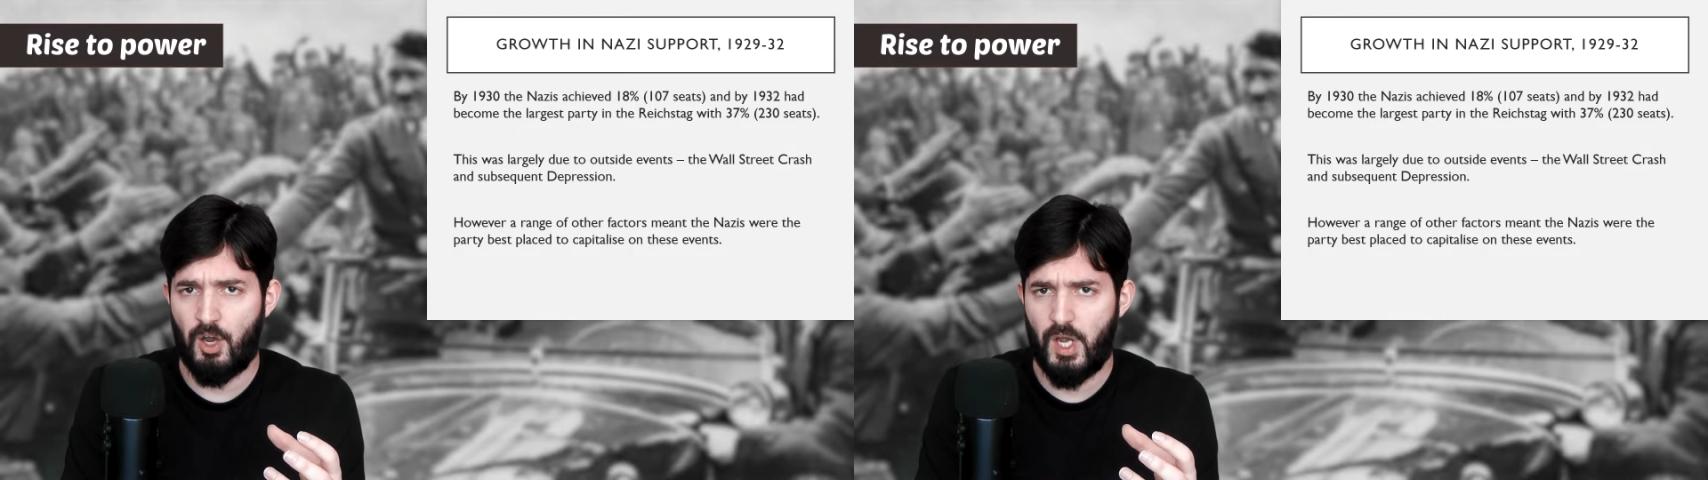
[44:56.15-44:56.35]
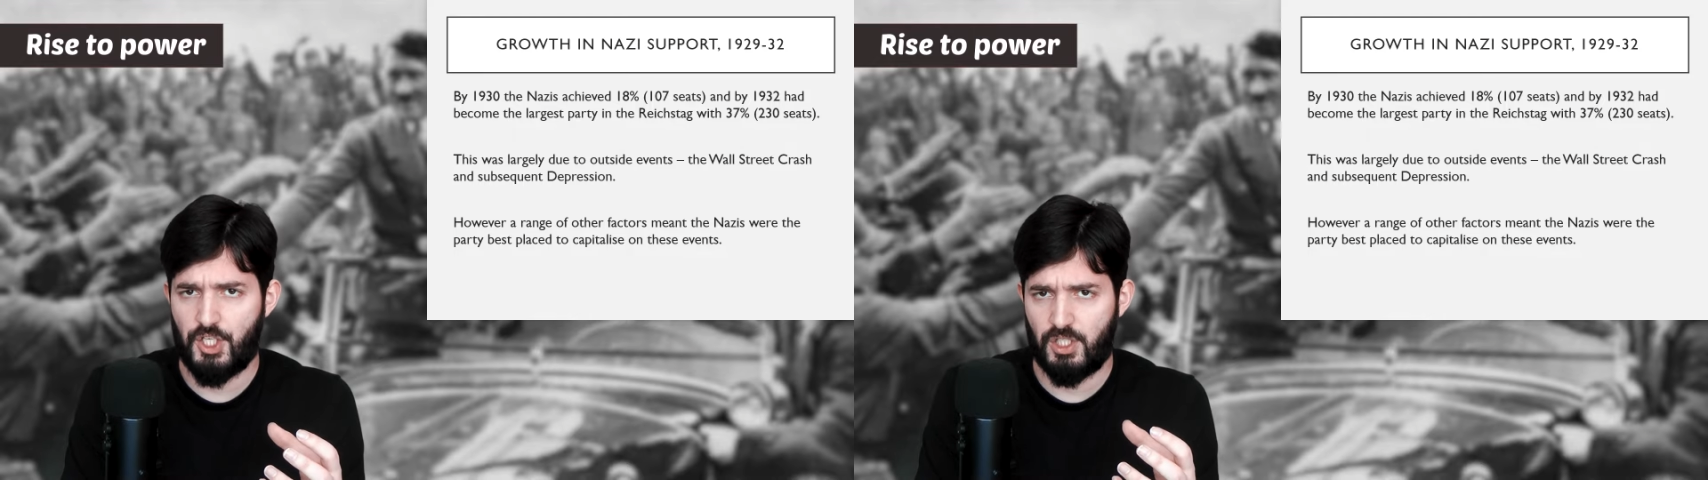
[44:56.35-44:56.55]

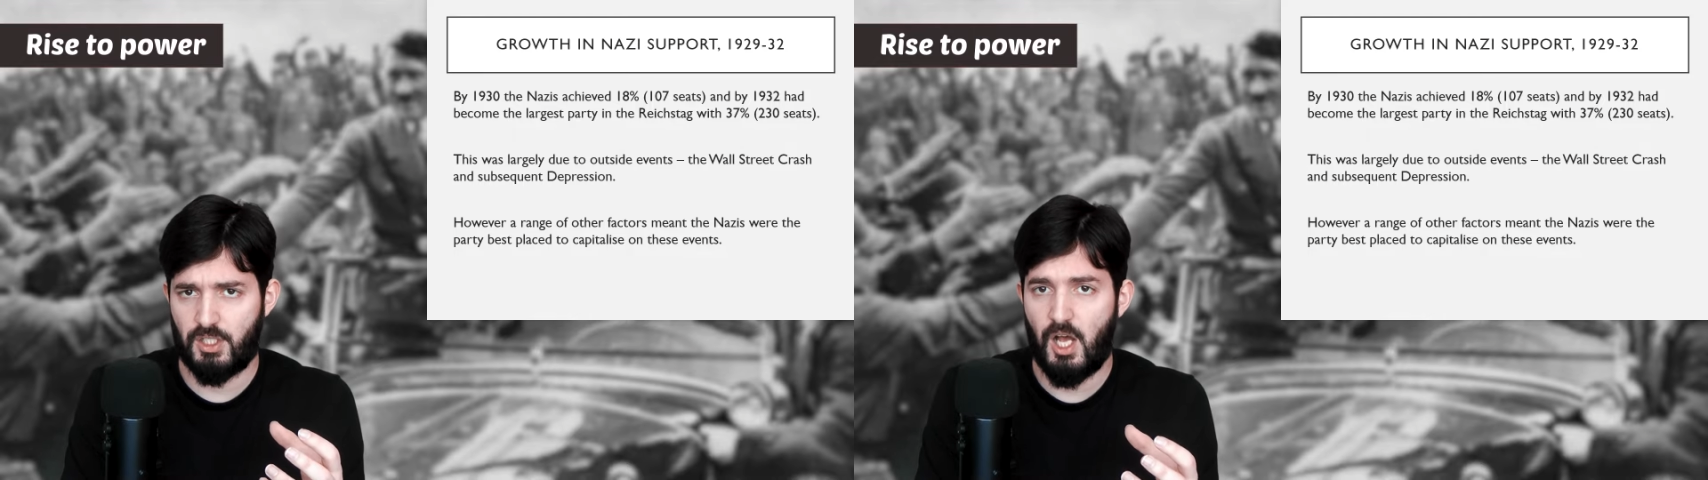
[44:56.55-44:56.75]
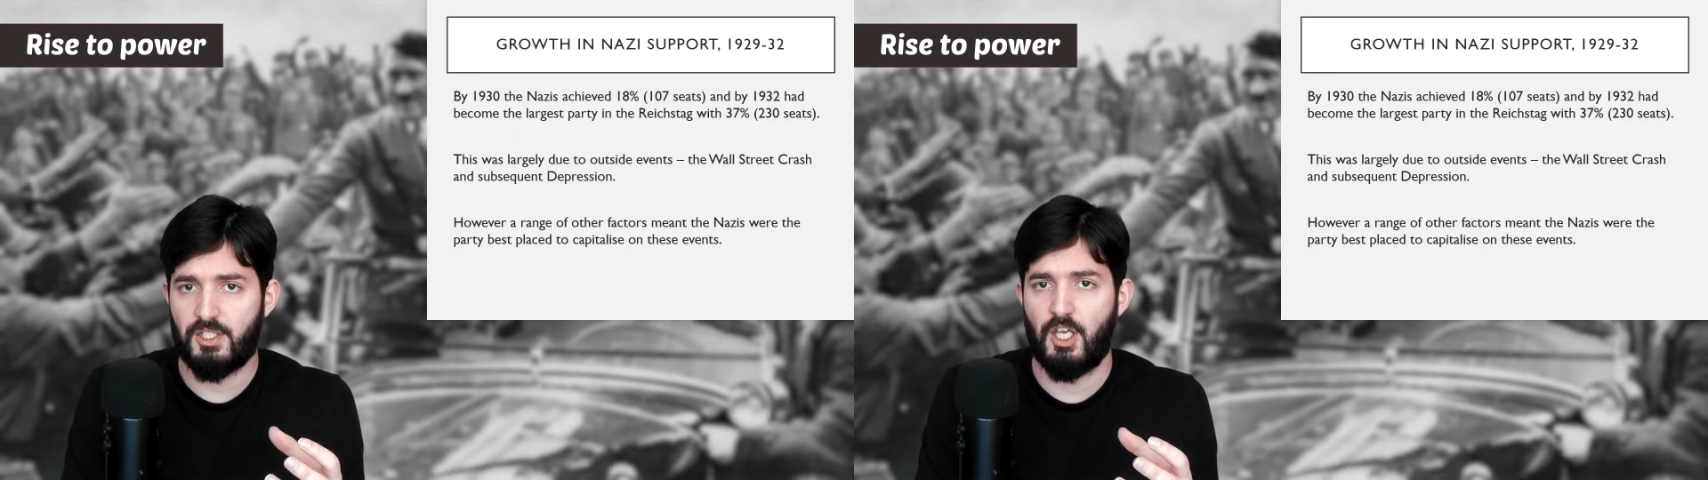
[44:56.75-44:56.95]
questions
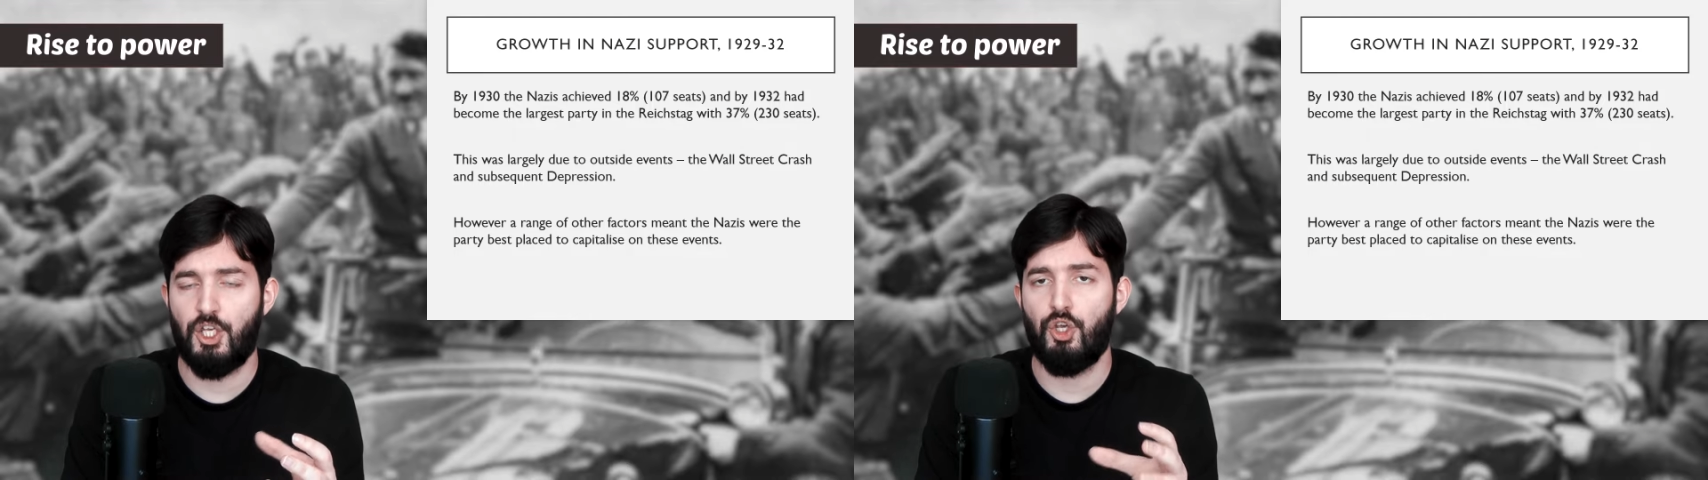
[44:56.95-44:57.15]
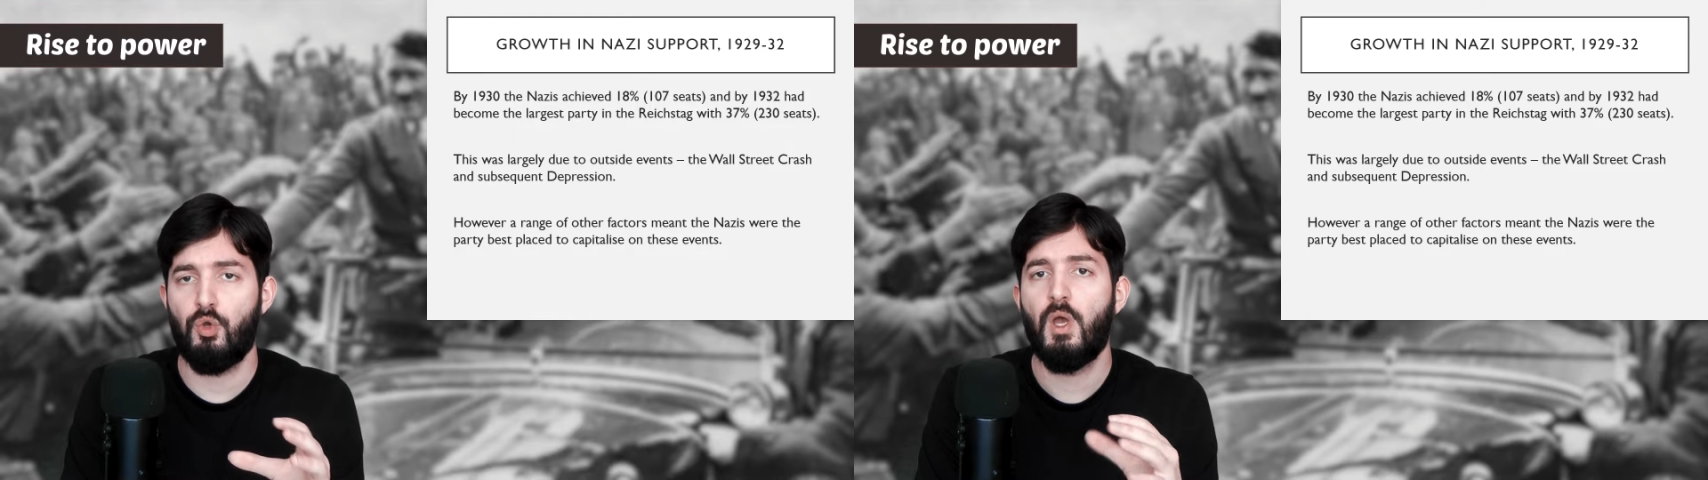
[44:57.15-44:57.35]
asking
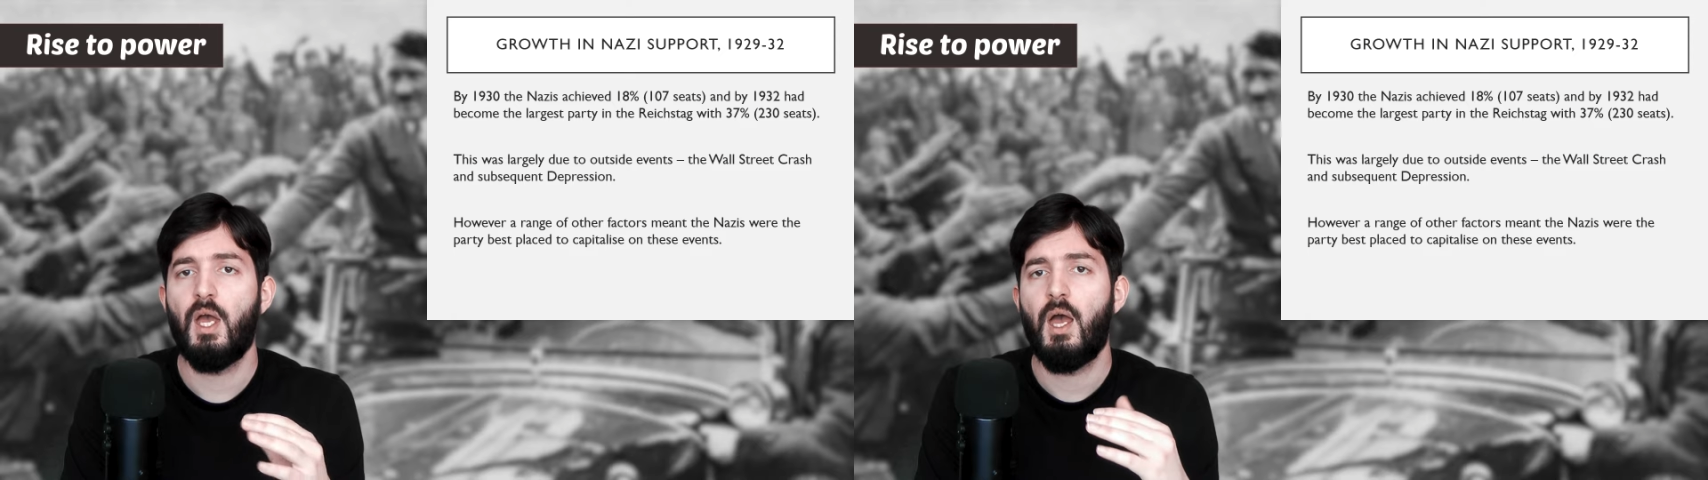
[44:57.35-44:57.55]
you